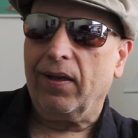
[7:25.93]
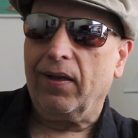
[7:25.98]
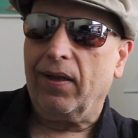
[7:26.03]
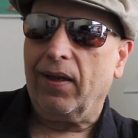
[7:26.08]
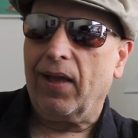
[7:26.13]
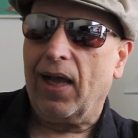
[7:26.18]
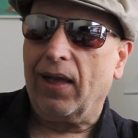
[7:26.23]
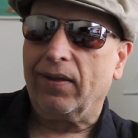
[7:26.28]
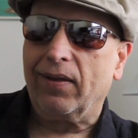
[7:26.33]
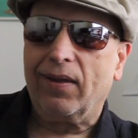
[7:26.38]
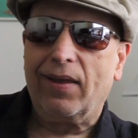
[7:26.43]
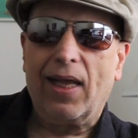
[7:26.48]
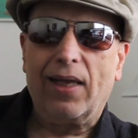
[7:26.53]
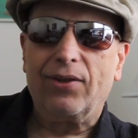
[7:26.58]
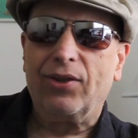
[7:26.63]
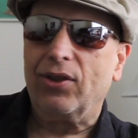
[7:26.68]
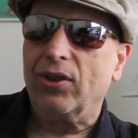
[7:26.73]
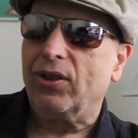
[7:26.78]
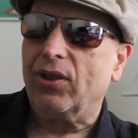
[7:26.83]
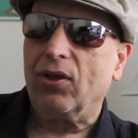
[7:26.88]

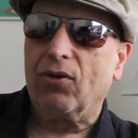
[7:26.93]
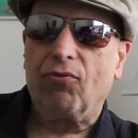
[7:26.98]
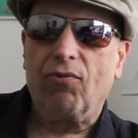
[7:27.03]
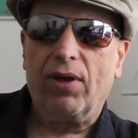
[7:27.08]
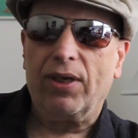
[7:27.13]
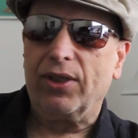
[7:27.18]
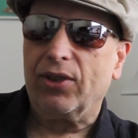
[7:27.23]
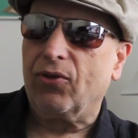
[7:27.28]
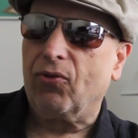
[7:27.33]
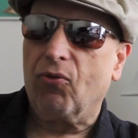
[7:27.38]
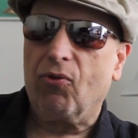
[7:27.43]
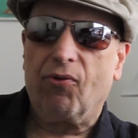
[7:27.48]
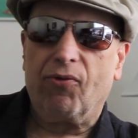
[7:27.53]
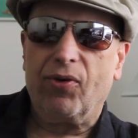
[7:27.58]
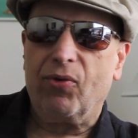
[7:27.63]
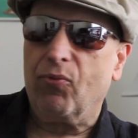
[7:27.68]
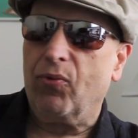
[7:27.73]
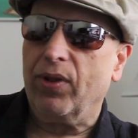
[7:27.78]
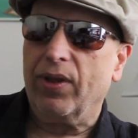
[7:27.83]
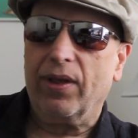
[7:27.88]
that's just a great story
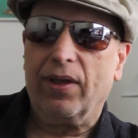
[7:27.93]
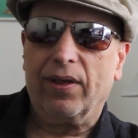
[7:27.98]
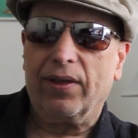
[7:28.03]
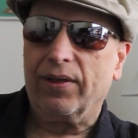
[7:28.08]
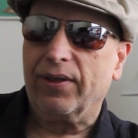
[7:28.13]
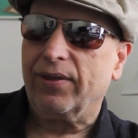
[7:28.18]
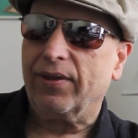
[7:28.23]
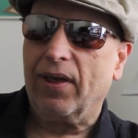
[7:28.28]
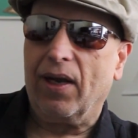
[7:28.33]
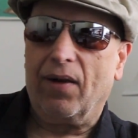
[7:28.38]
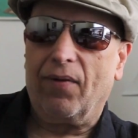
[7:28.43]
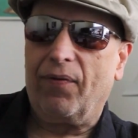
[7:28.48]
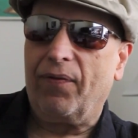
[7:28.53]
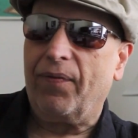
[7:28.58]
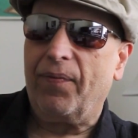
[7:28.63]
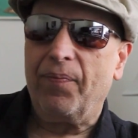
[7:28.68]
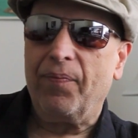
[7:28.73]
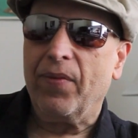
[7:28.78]
within itself.